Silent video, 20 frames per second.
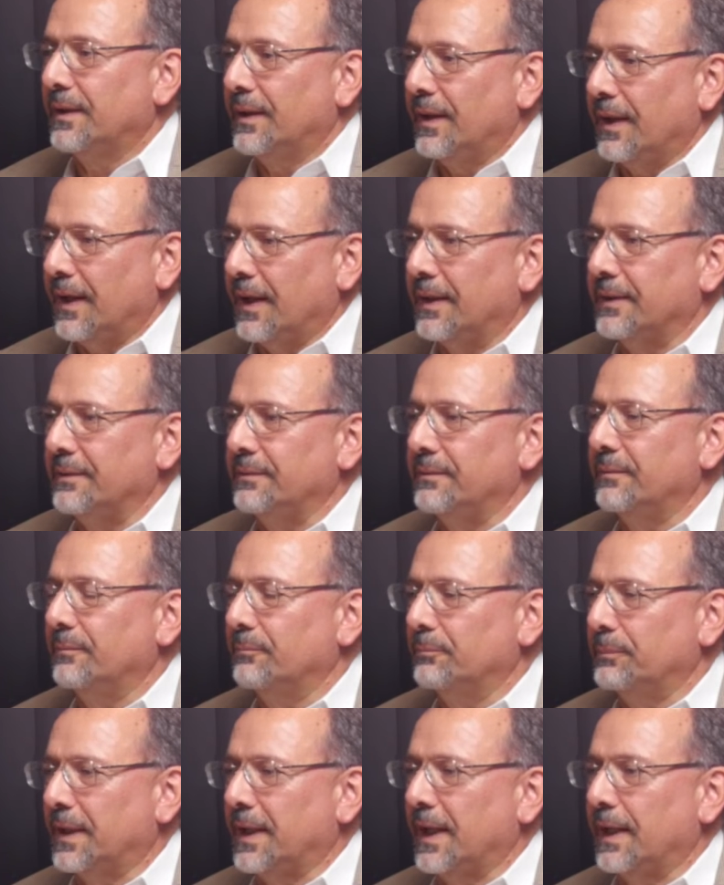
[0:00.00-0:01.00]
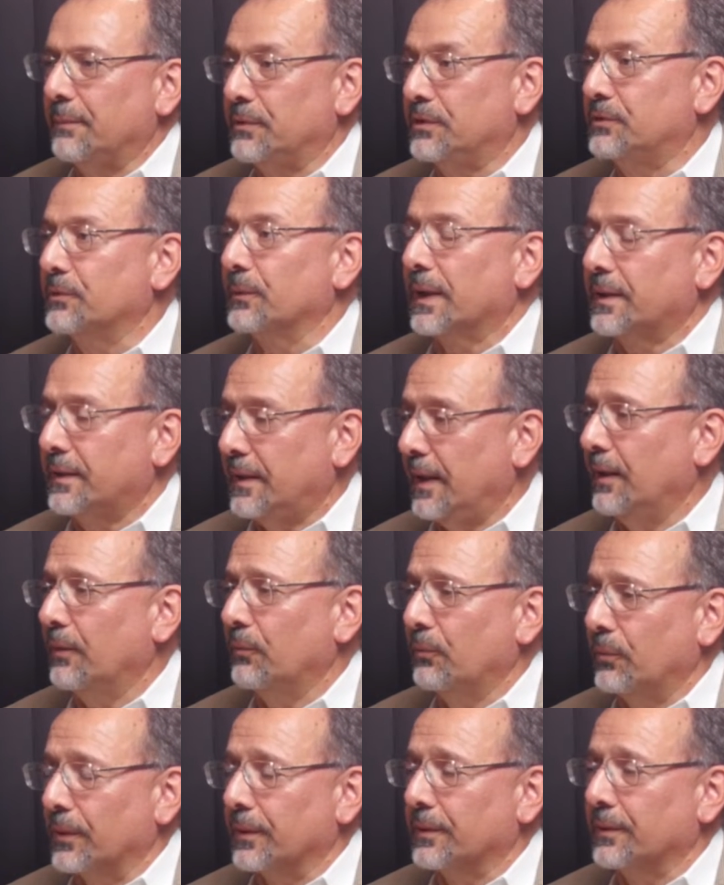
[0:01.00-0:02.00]
I became a direct care
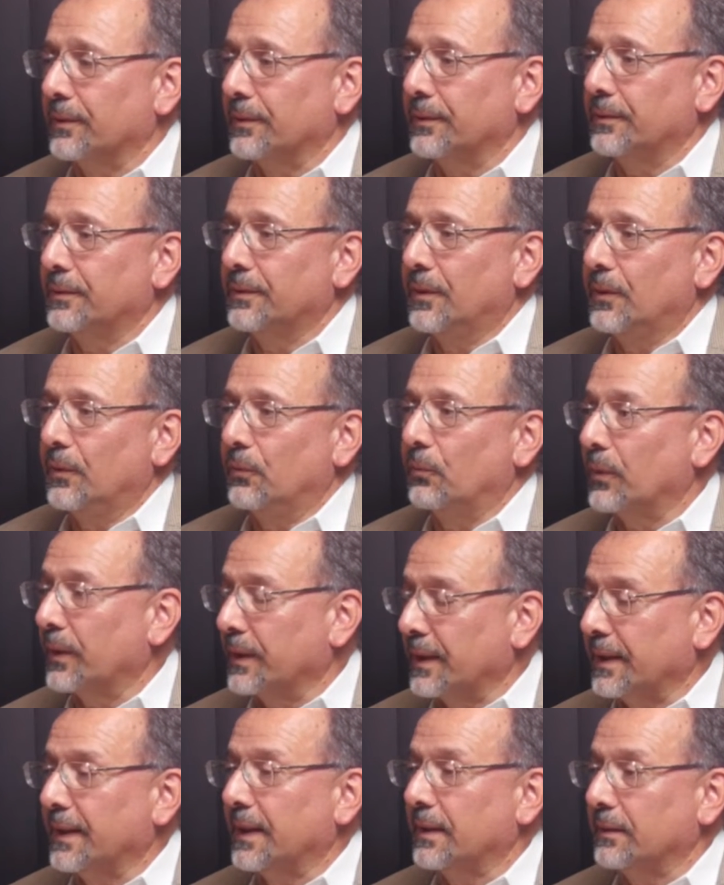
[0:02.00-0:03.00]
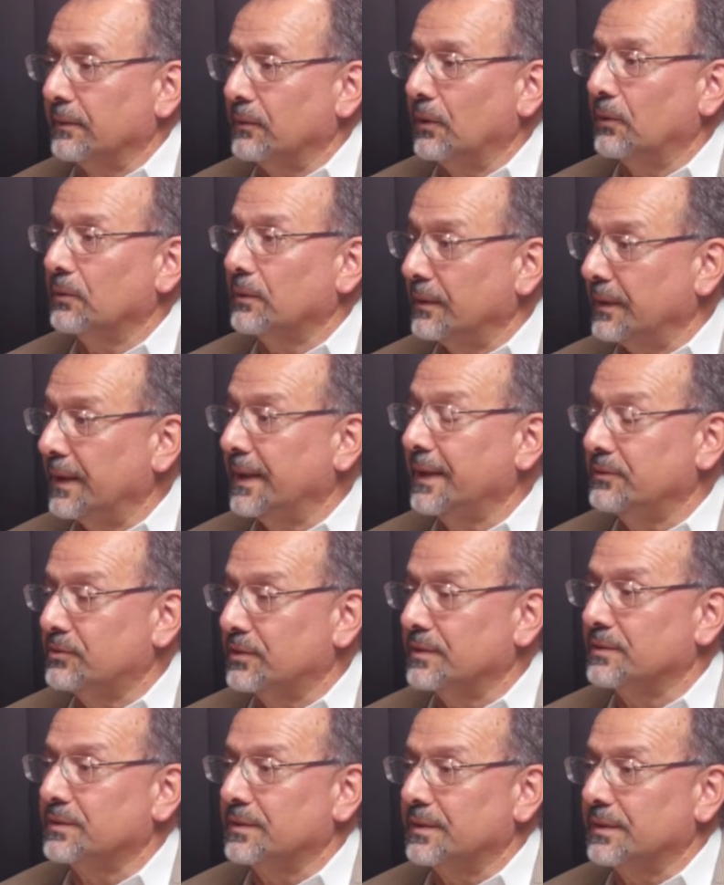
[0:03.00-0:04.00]
worker working at a local
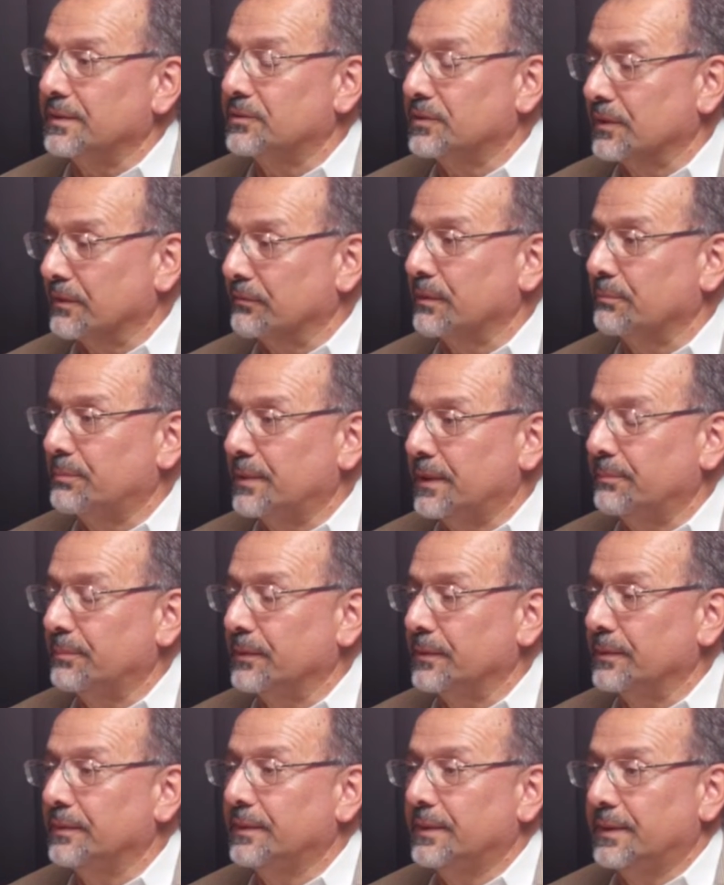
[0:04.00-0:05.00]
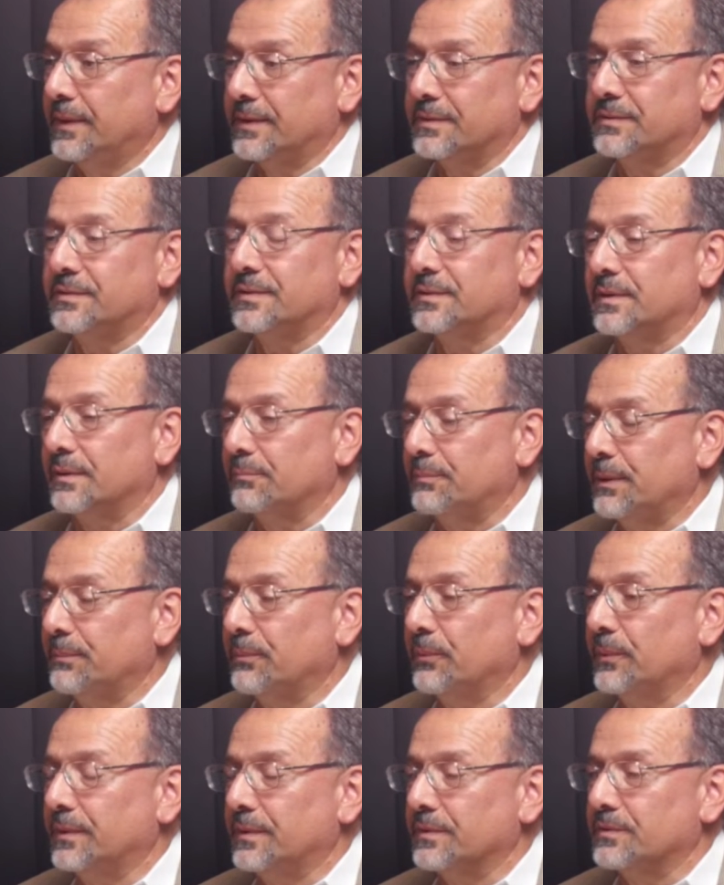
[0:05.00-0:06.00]
agency serving people and assisting people
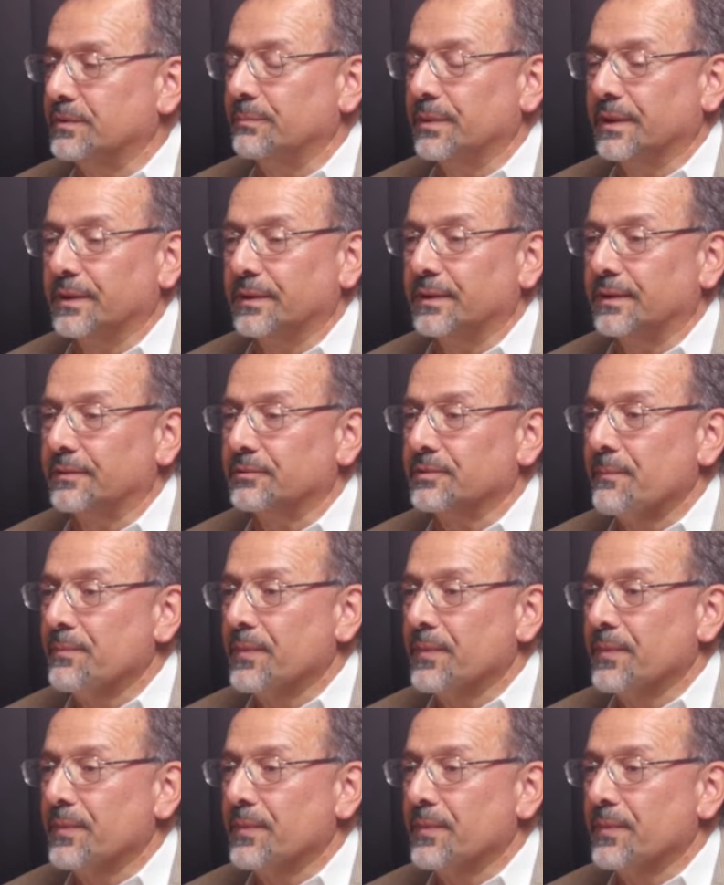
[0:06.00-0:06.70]
with disabilities.